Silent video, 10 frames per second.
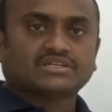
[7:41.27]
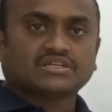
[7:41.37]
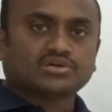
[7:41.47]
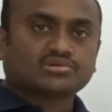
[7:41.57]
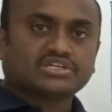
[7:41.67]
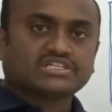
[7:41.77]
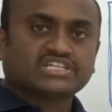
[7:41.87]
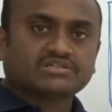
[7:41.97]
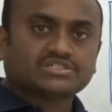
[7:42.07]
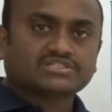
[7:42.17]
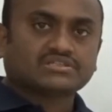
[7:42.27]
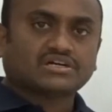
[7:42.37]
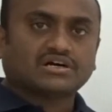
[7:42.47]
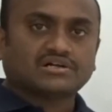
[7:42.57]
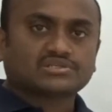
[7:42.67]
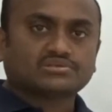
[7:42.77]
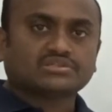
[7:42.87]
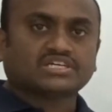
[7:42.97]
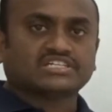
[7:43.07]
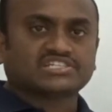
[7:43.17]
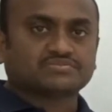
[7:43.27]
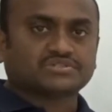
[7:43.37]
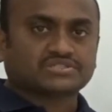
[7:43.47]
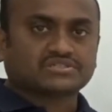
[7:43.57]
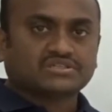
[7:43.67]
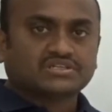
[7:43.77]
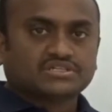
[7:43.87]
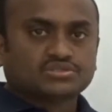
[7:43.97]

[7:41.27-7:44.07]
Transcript: Not only data bus, also the address bus.